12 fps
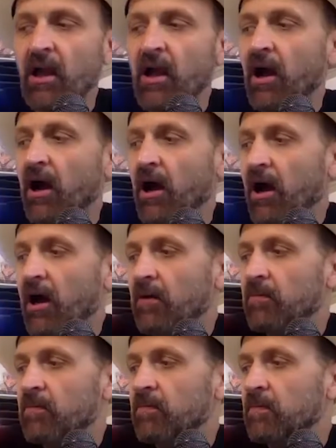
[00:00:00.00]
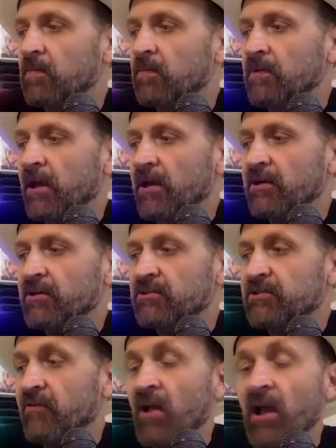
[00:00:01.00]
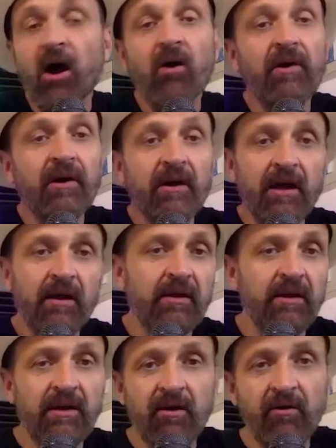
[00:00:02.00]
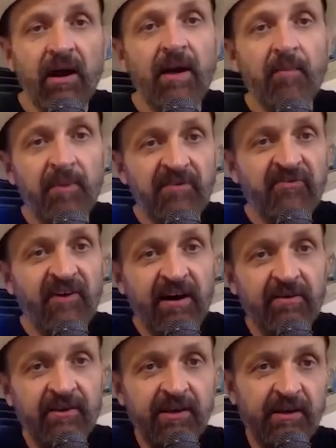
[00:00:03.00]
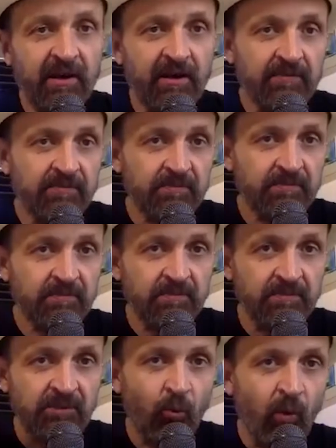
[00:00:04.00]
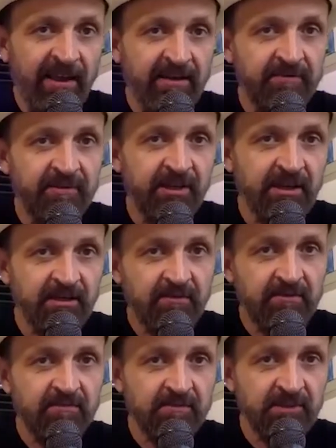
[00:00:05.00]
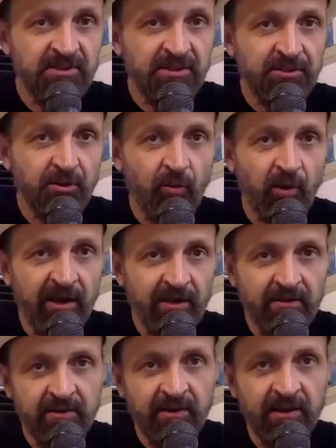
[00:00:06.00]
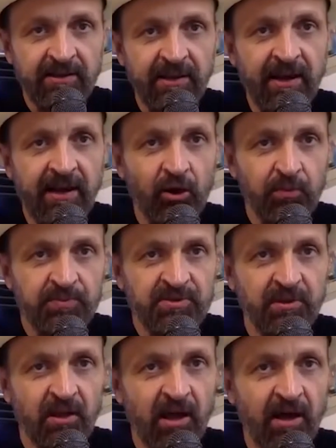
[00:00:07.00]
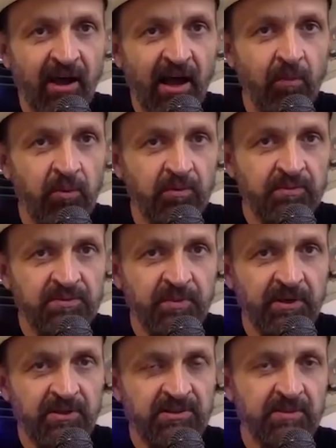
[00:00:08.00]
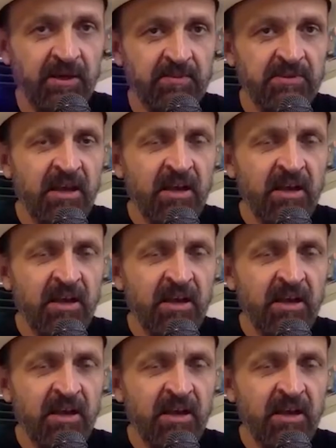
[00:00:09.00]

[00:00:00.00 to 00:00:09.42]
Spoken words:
You can get good stuff. Oh, and and I'm a big fan of the weight thing. The center weight, like that helps a lot of albums because sometimes